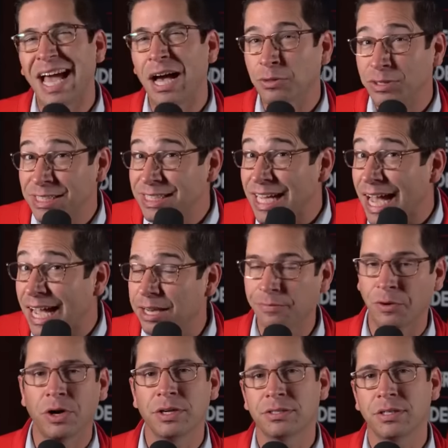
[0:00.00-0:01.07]
outside of
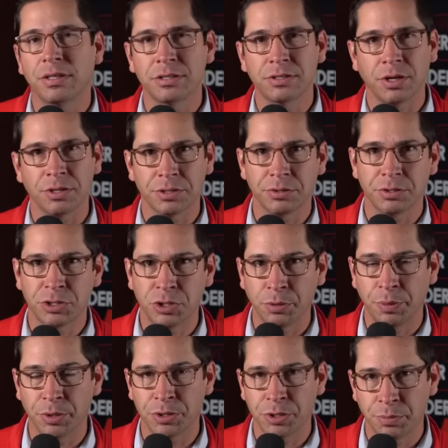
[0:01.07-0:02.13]
Austin. That's also
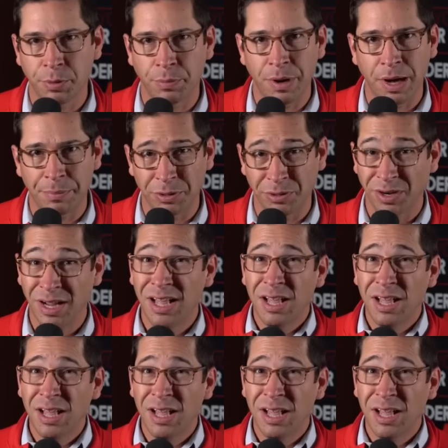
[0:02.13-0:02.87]
super popular.